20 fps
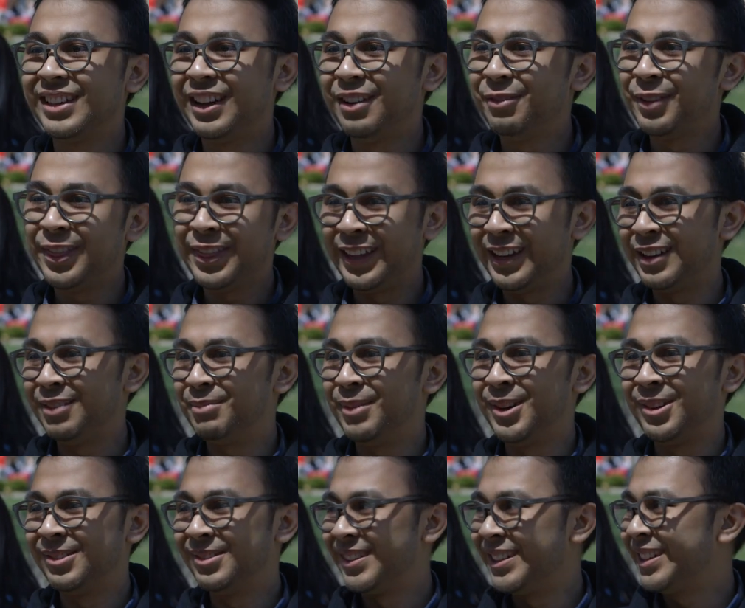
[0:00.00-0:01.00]
Everything
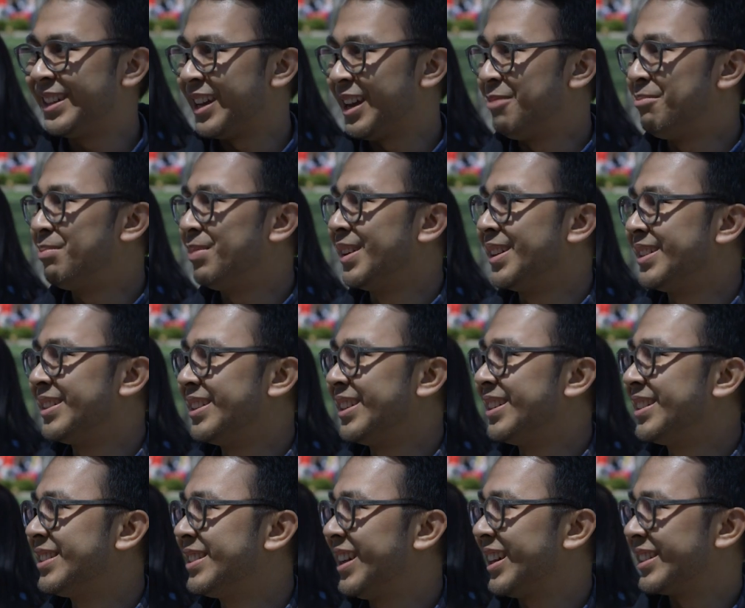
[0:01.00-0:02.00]
about the campus
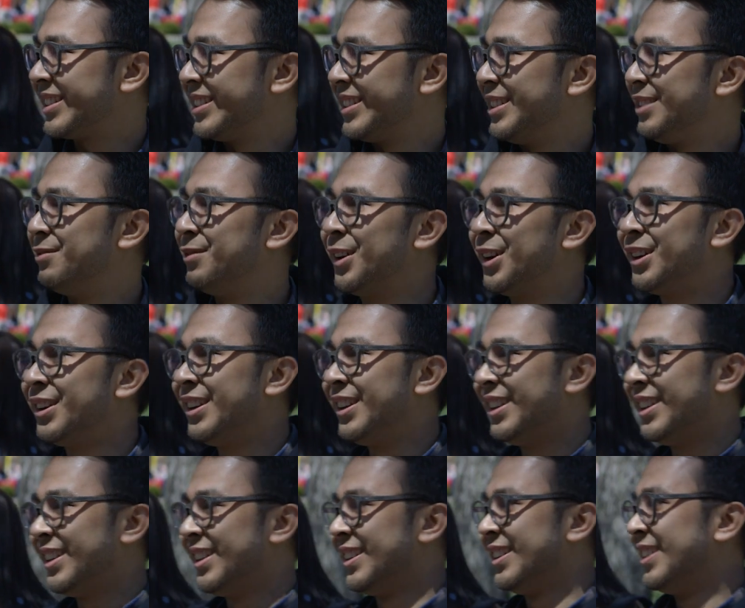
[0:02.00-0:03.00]
is actually
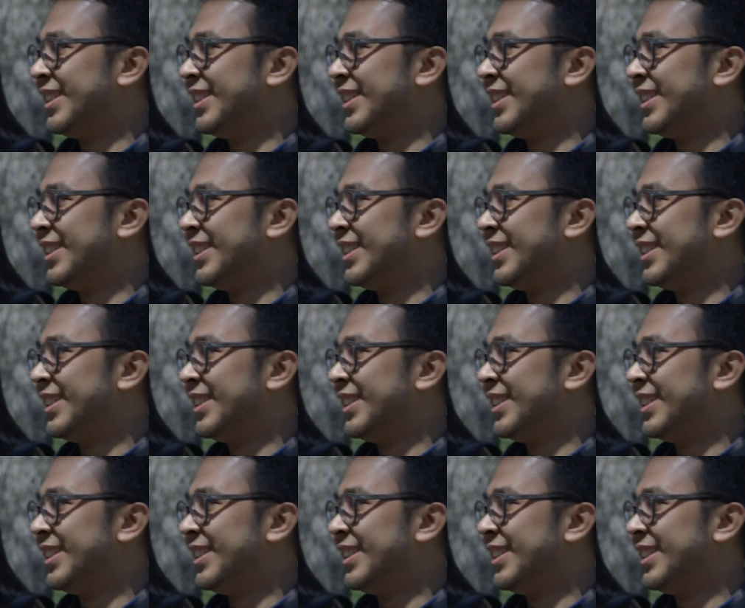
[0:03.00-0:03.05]
very,